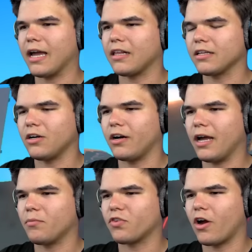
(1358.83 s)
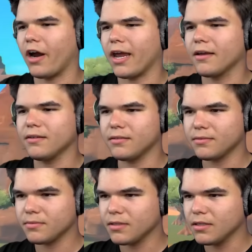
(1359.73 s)
I clicked R. I'm sorry.
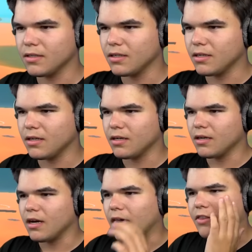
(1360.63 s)
Josh, my landing gear.